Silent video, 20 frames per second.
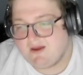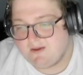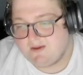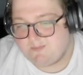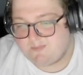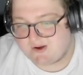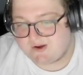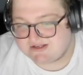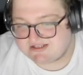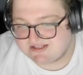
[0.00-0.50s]

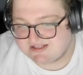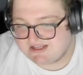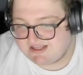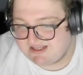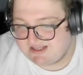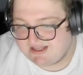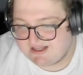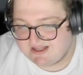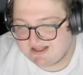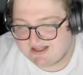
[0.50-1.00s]

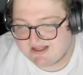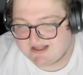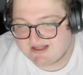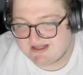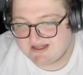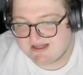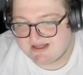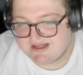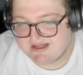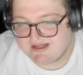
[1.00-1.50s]
Personally,
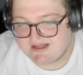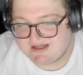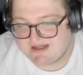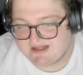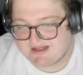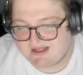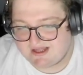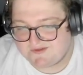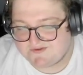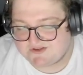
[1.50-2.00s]

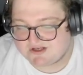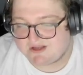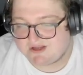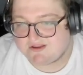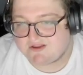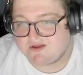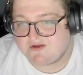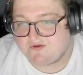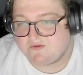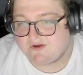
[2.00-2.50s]
if
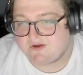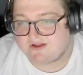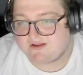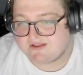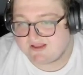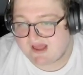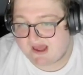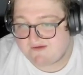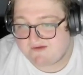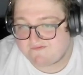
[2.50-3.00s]
Jonathan Quick
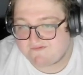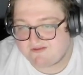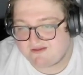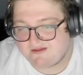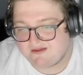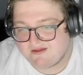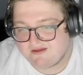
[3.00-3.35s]
left,